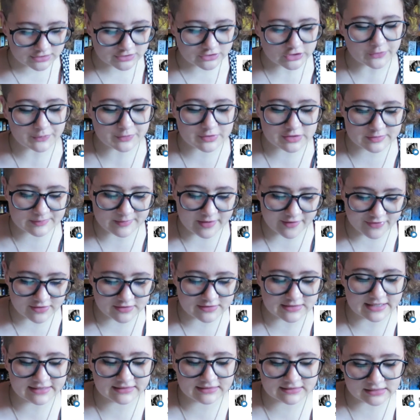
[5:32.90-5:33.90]
Stop to Smell the
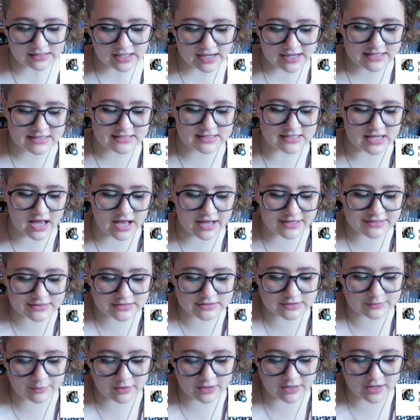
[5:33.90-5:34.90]
Dandelions
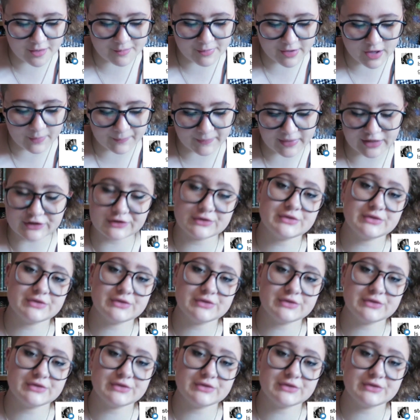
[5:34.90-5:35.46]
asked me about my